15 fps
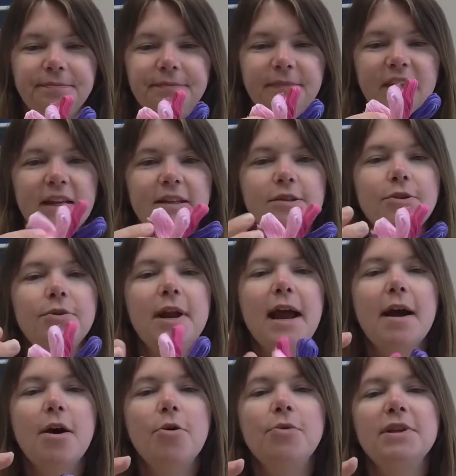So
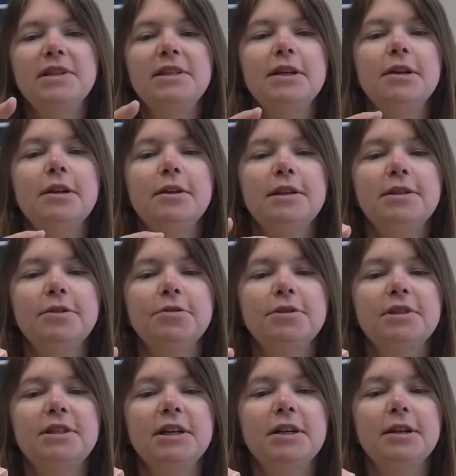now these are
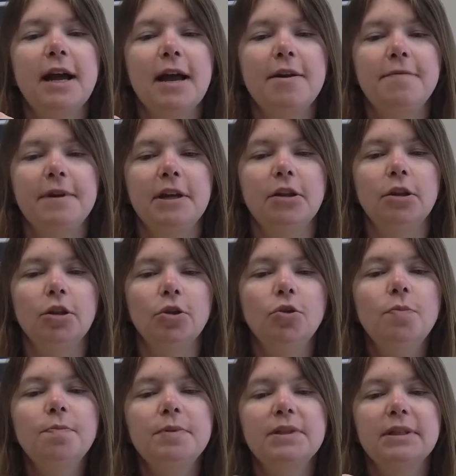still kind of in
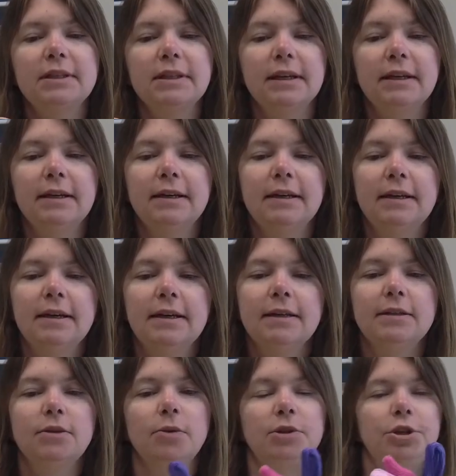loops.
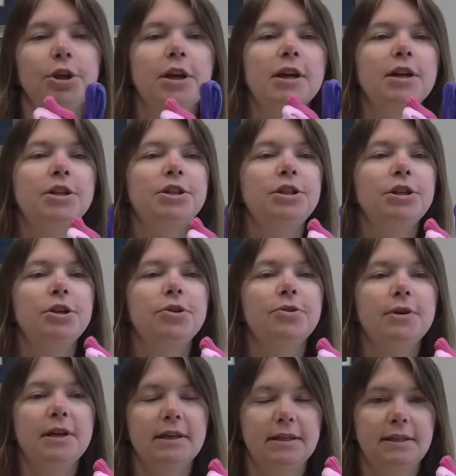So what you're gonna do
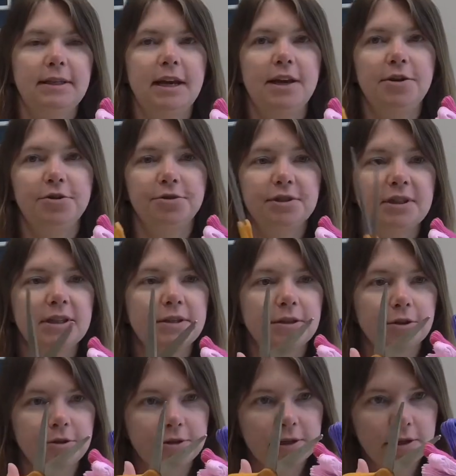is take your
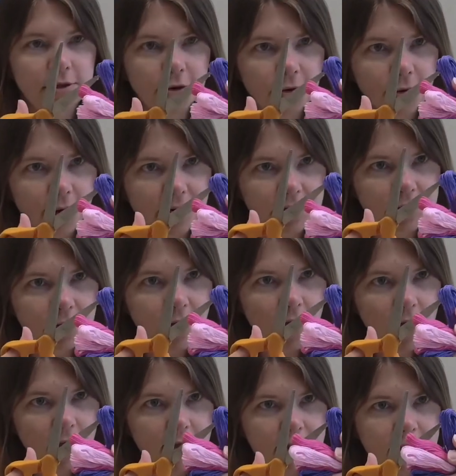scissors and you're going to
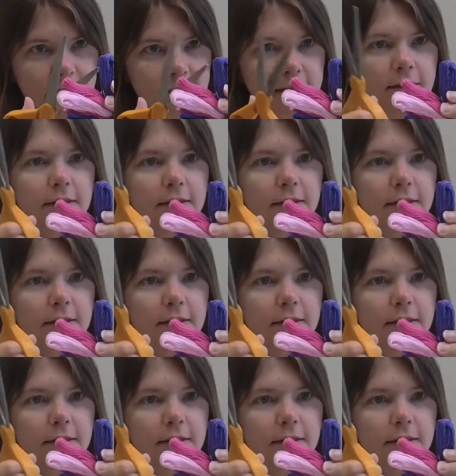cut the